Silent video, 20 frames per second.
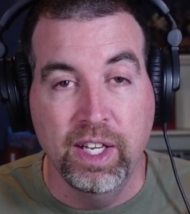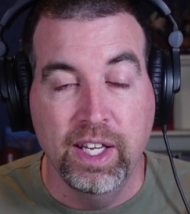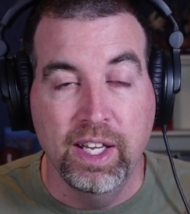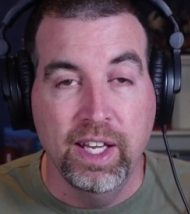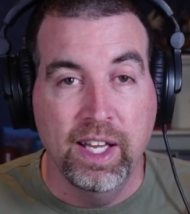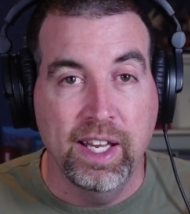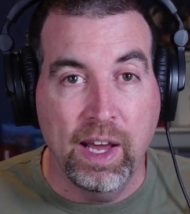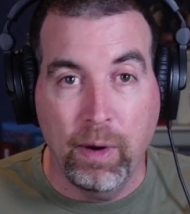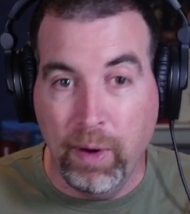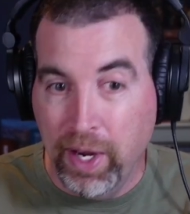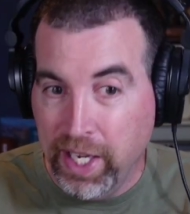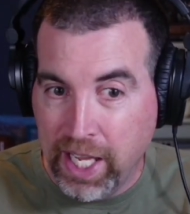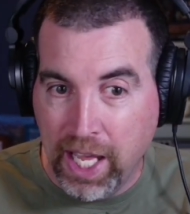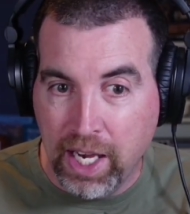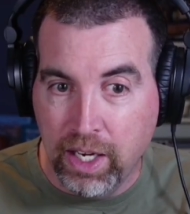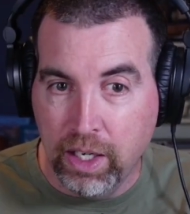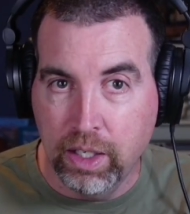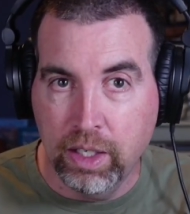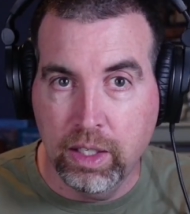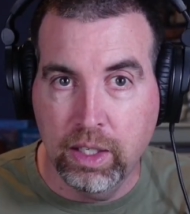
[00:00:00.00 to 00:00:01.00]
Now, I get
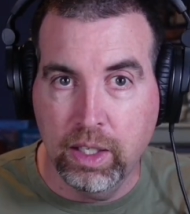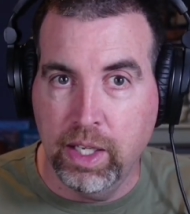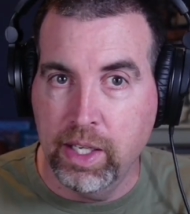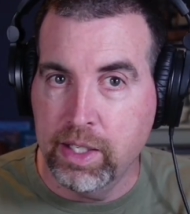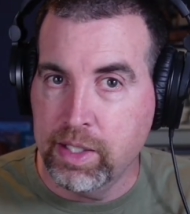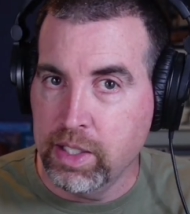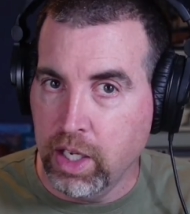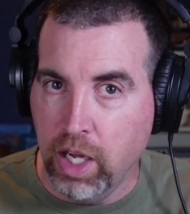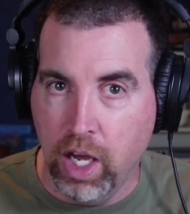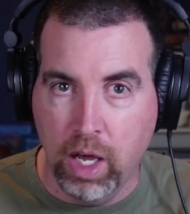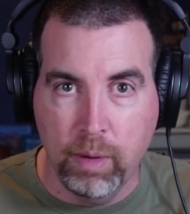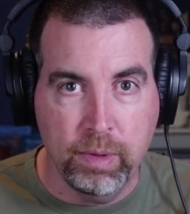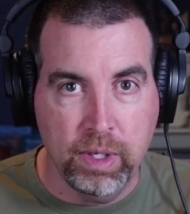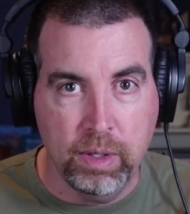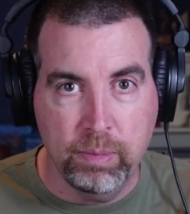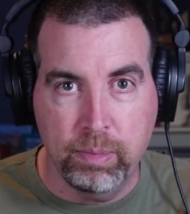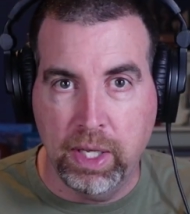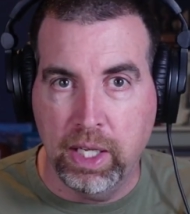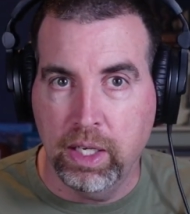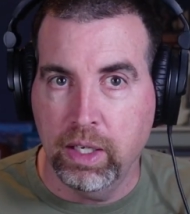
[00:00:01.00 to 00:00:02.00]
it. It's a comedy
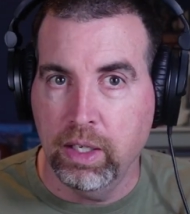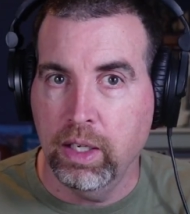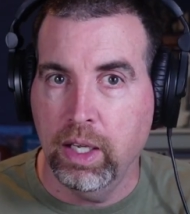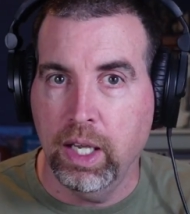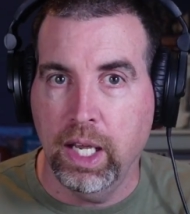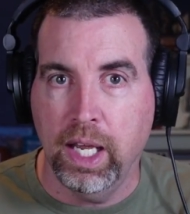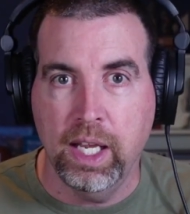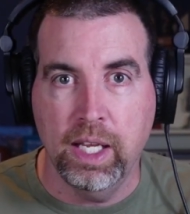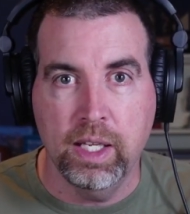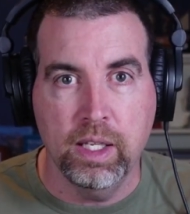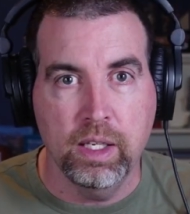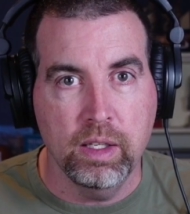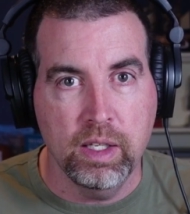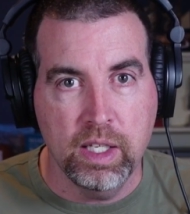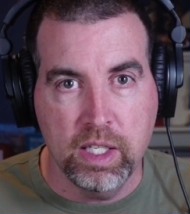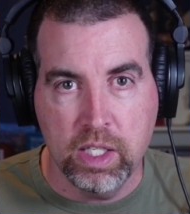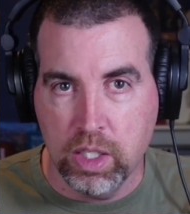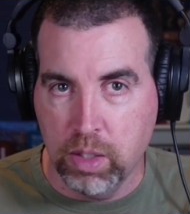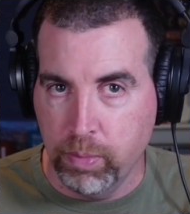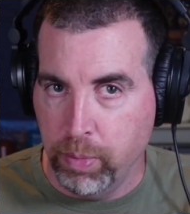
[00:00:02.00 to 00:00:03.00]
bit, and
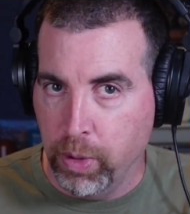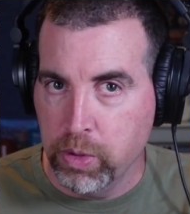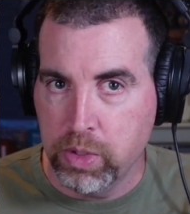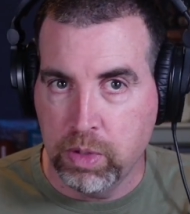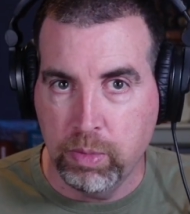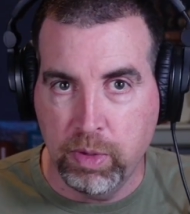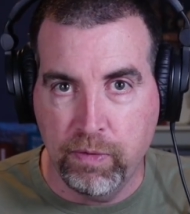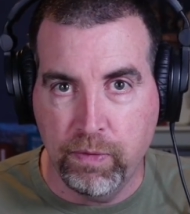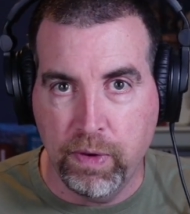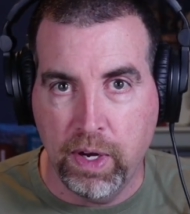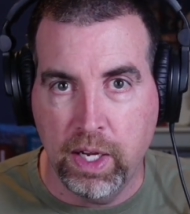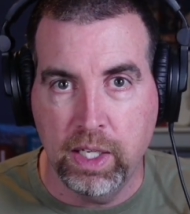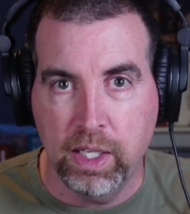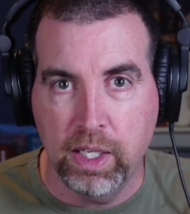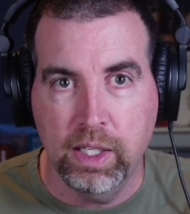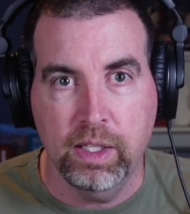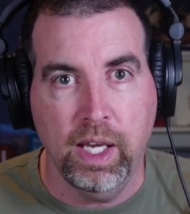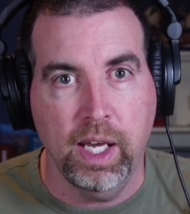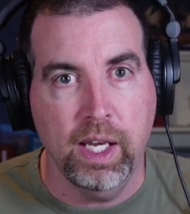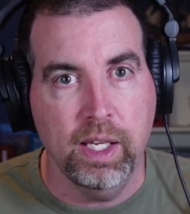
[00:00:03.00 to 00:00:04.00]
it's supposed to be
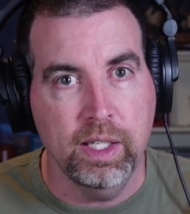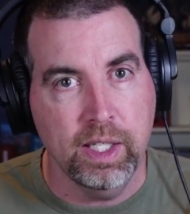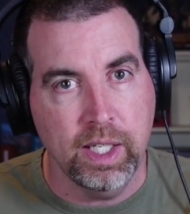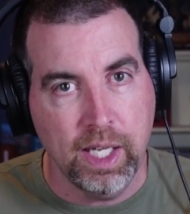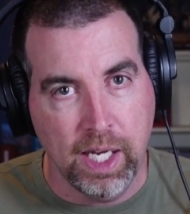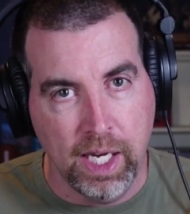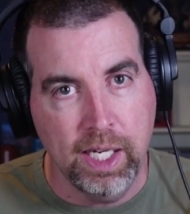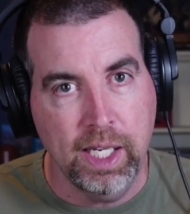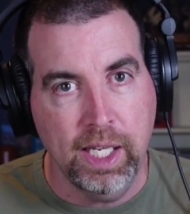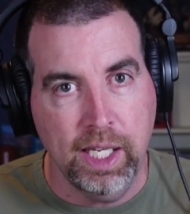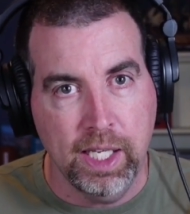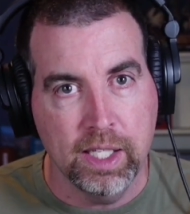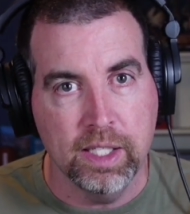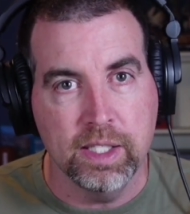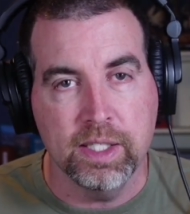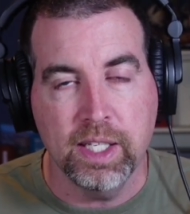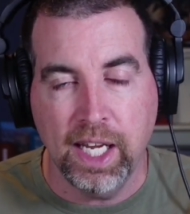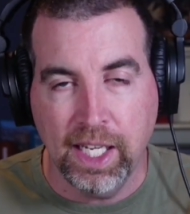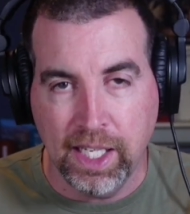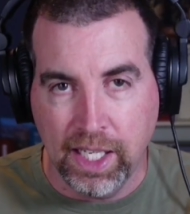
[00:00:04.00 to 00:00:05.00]
funny, and it kind of is.
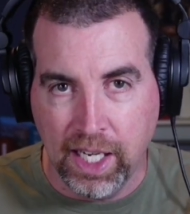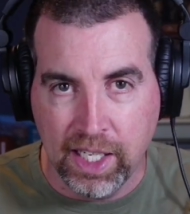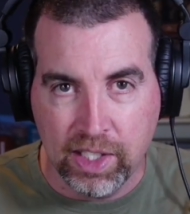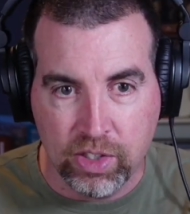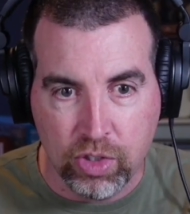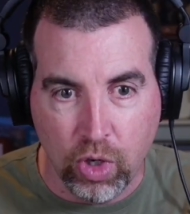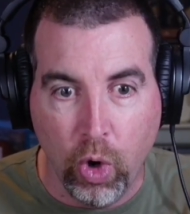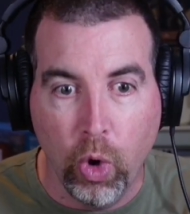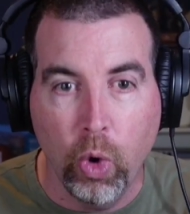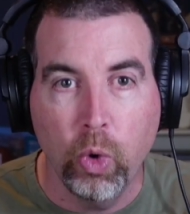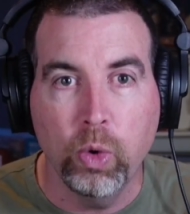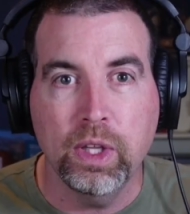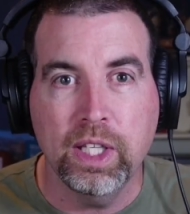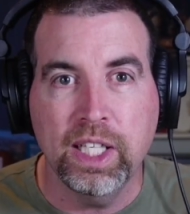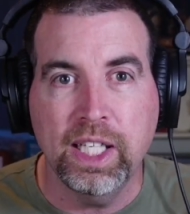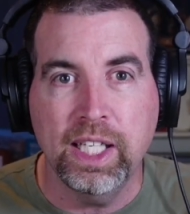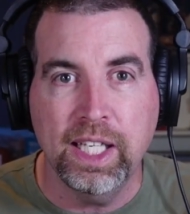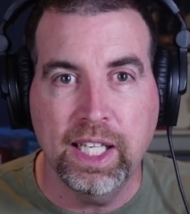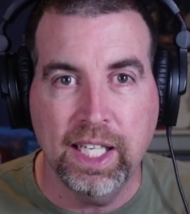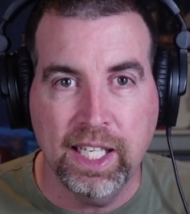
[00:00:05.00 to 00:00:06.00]
I
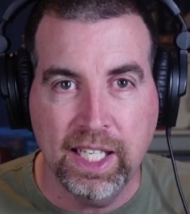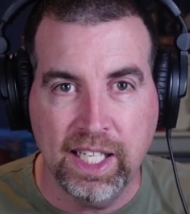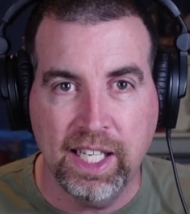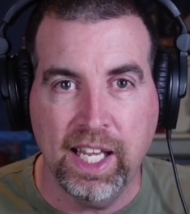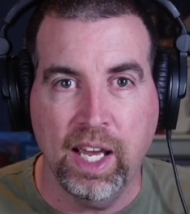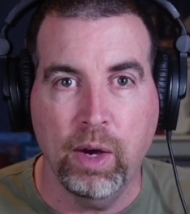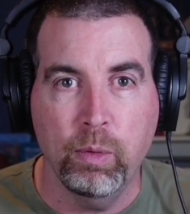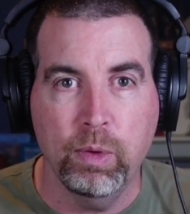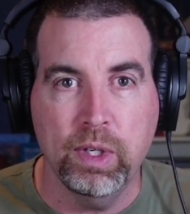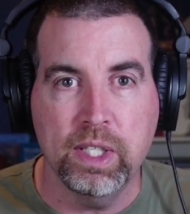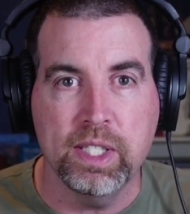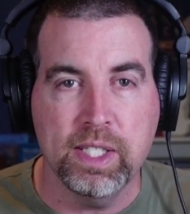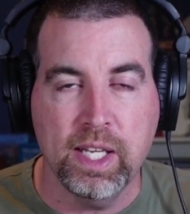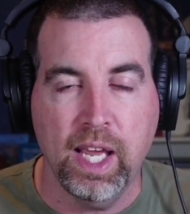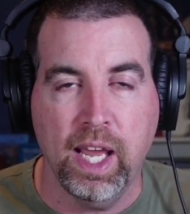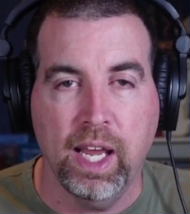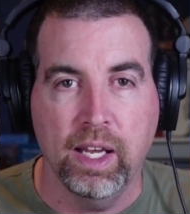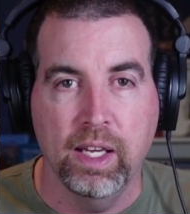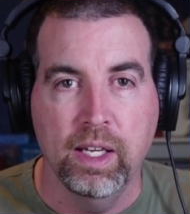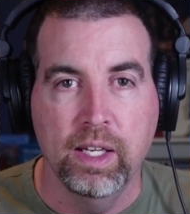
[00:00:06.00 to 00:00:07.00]
totally get what he's
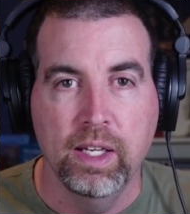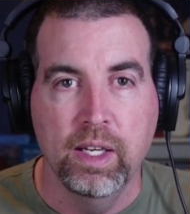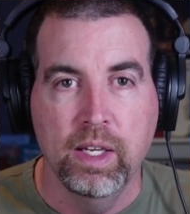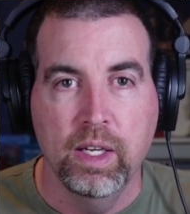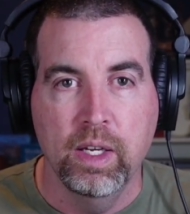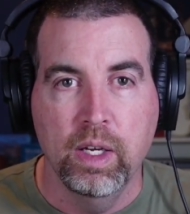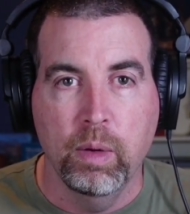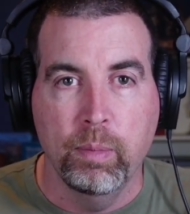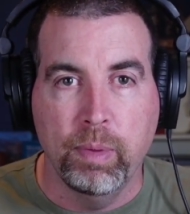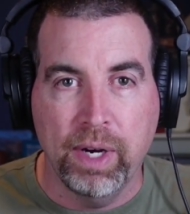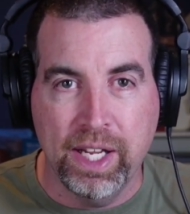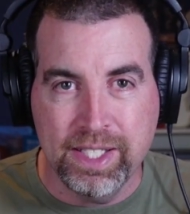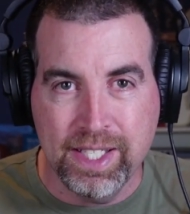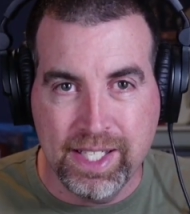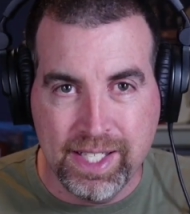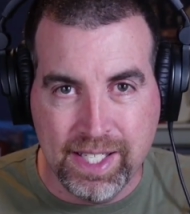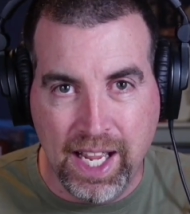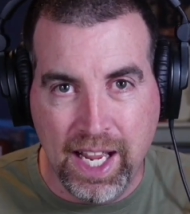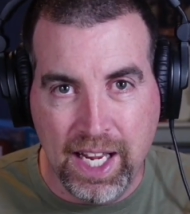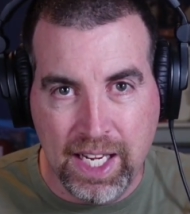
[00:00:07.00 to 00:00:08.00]
saying. But as a
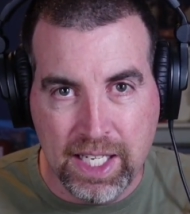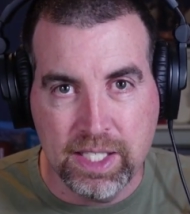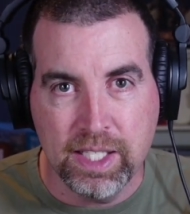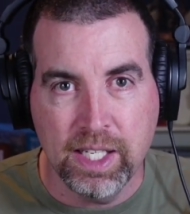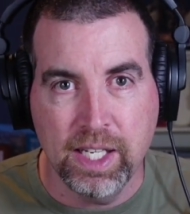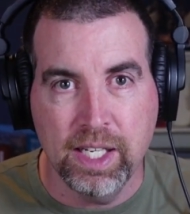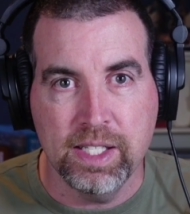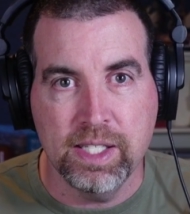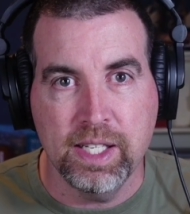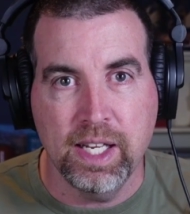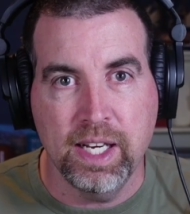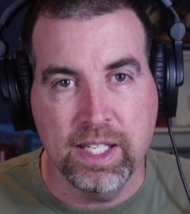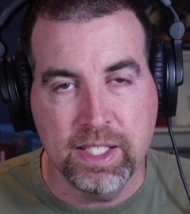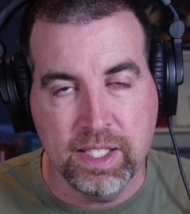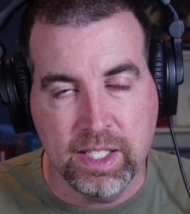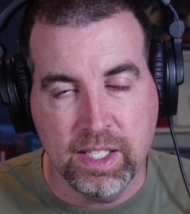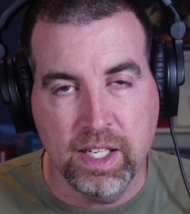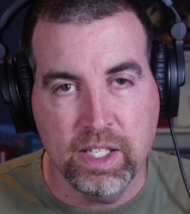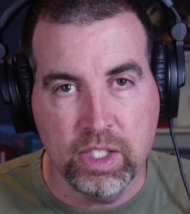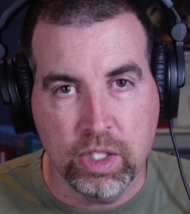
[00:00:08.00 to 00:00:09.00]
scientist and as a
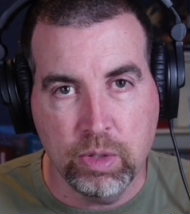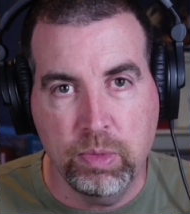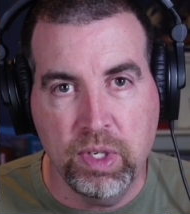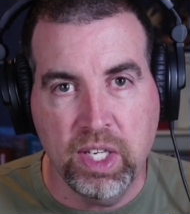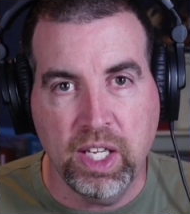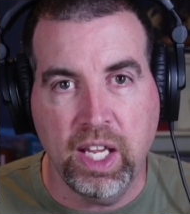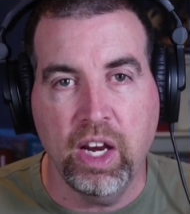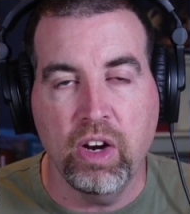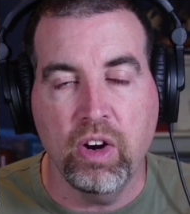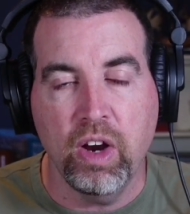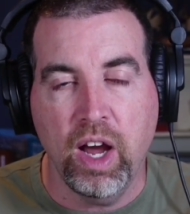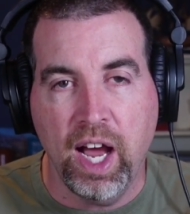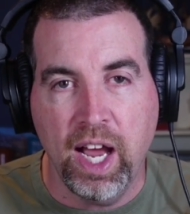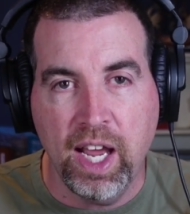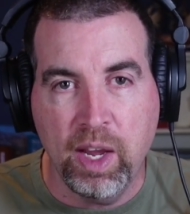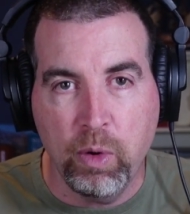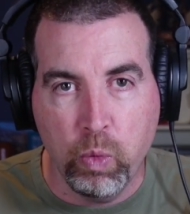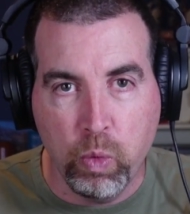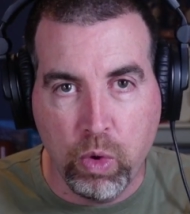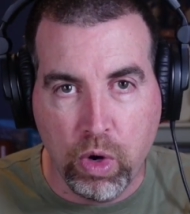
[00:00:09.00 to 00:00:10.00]
science communicator,
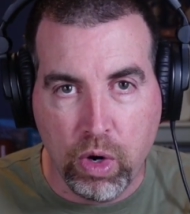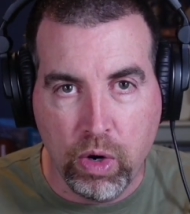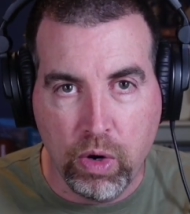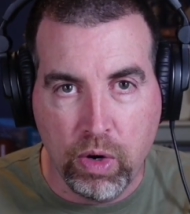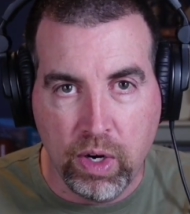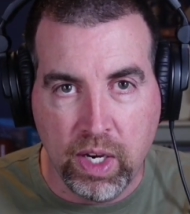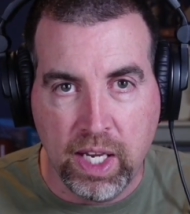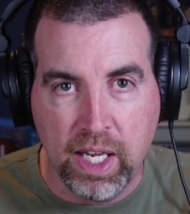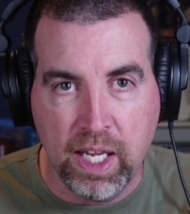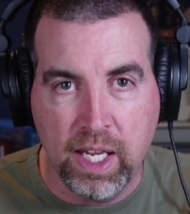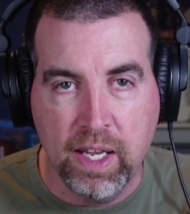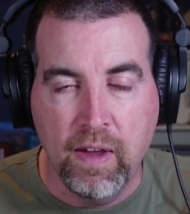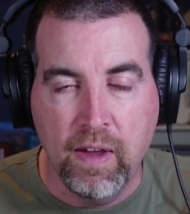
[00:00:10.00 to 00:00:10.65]
I worry